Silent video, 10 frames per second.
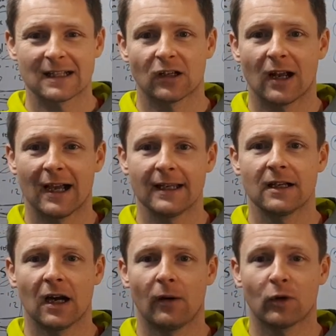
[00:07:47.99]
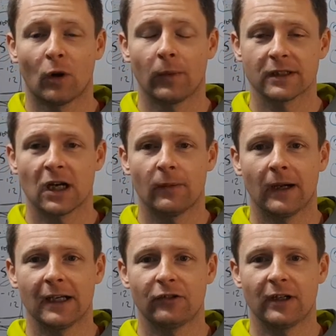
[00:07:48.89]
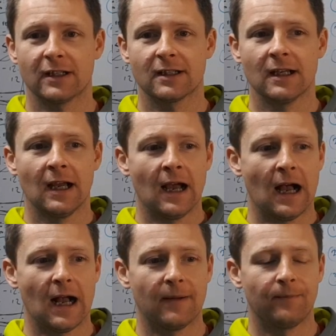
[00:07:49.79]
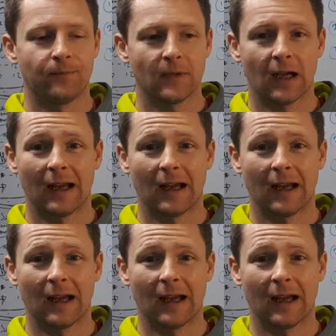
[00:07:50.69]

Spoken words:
that are high in complex carbohydrates and